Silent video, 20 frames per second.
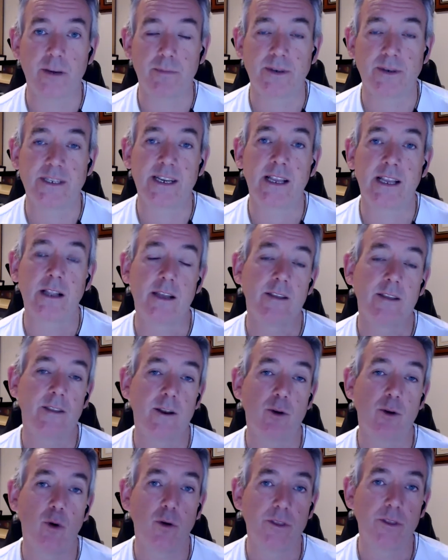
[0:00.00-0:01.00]
particularly in the
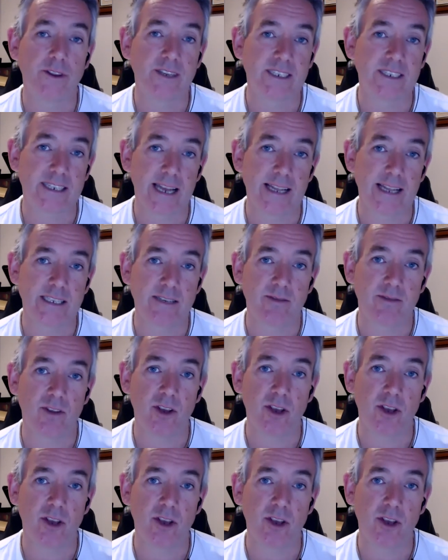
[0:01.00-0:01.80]
northern states of the